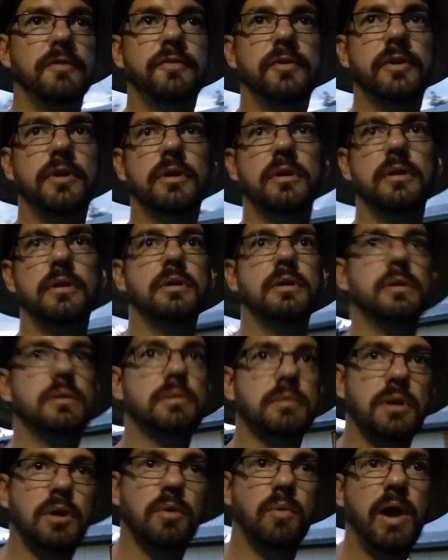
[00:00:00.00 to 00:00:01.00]

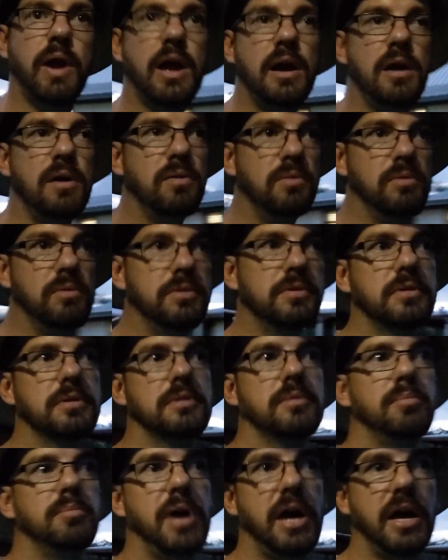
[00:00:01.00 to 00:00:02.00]
for a round
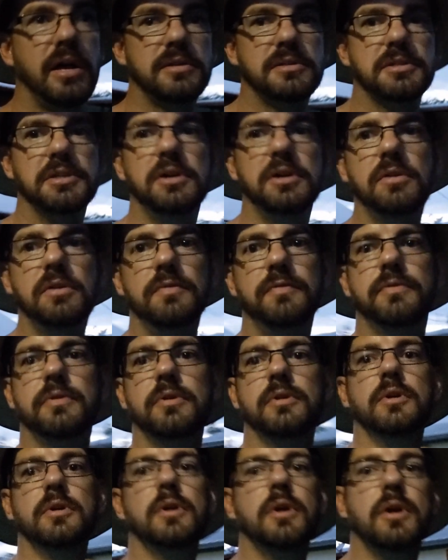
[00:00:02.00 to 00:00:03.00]
by
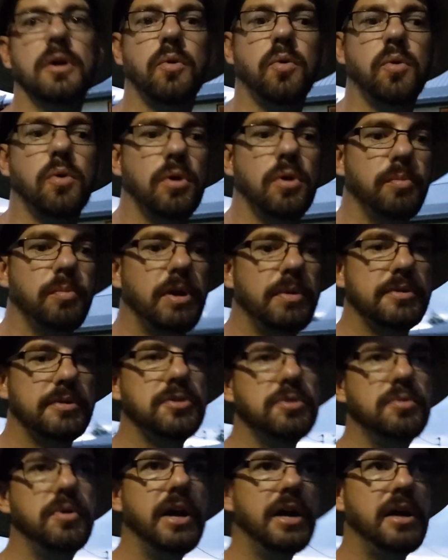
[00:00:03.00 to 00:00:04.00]
itself, or maybe
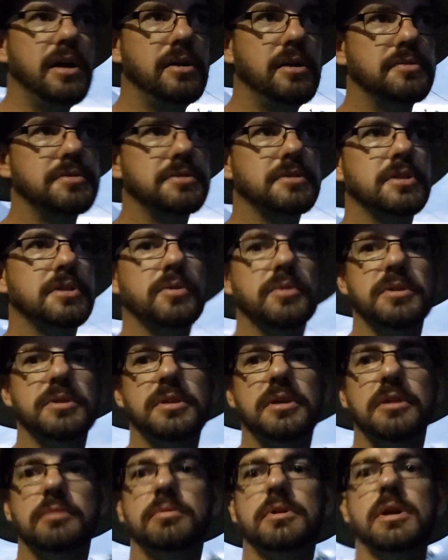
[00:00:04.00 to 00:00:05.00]
2 rounds until we
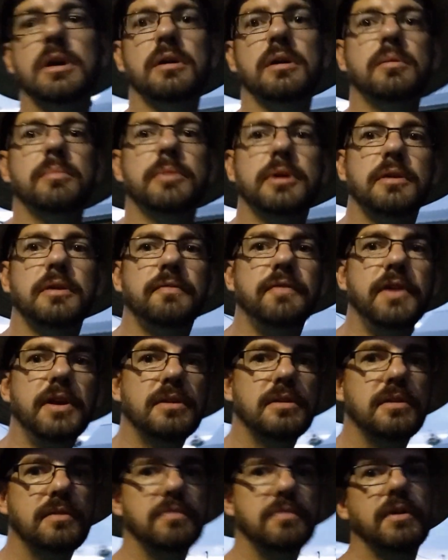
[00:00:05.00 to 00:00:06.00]
see it become
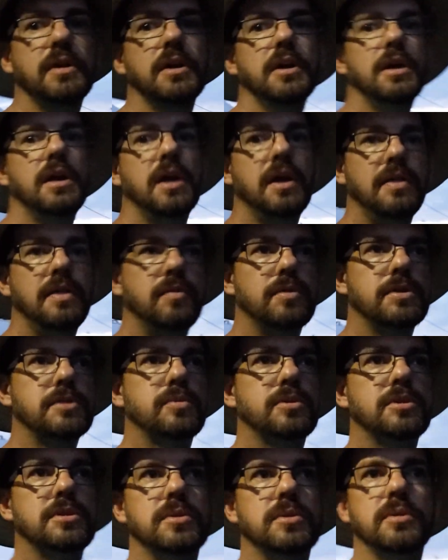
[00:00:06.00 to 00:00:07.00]
ineffective, and then we
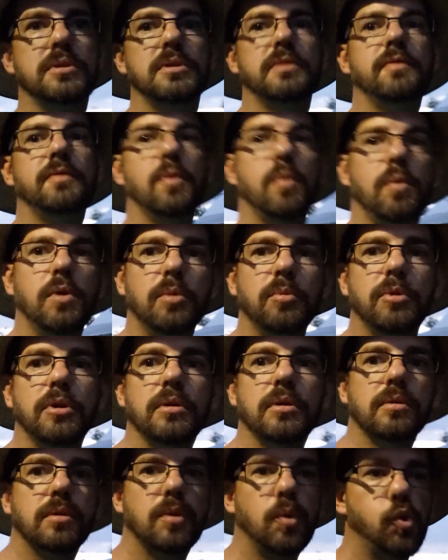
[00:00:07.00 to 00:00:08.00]
switch to a different
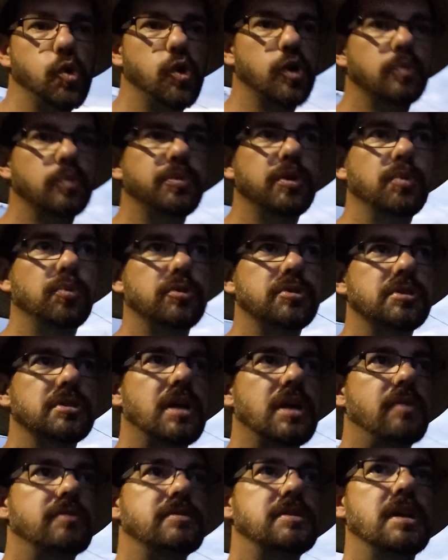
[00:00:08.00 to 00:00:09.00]
wormer. Or people
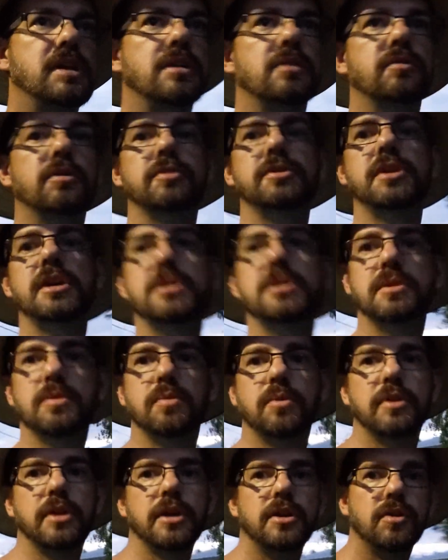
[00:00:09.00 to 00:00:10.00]
just have a standard
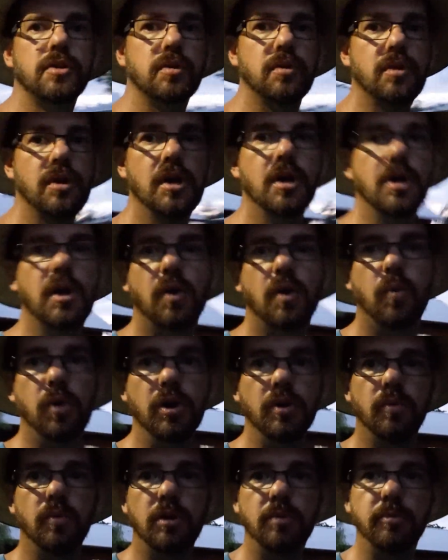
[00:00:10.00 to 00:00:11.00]
rotation where they do
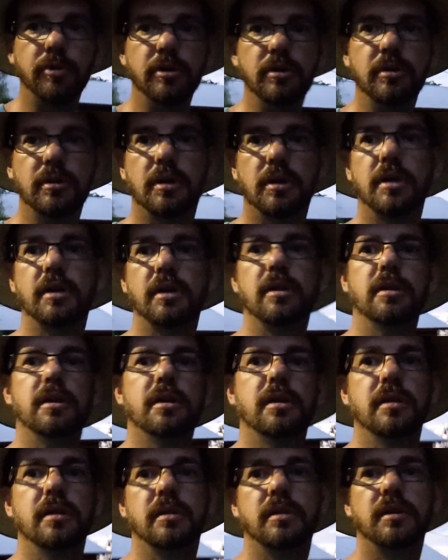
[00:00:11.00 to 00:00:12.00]
1 wormer and
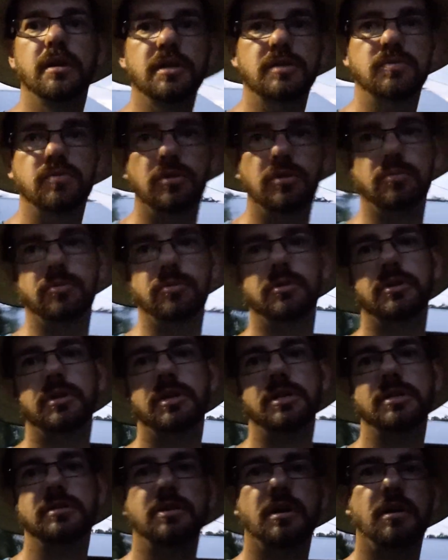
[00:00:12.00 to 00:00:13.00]
then the next wormer the
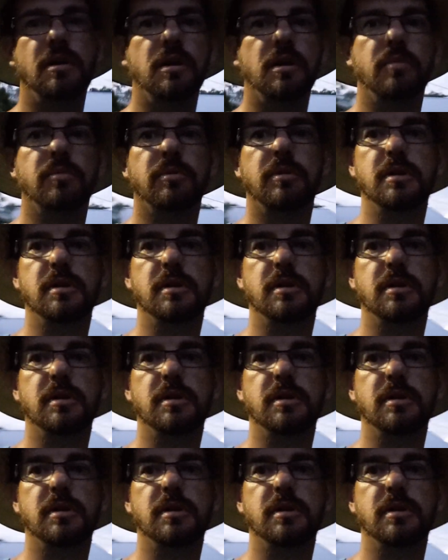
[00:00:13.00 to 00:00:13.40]
next time,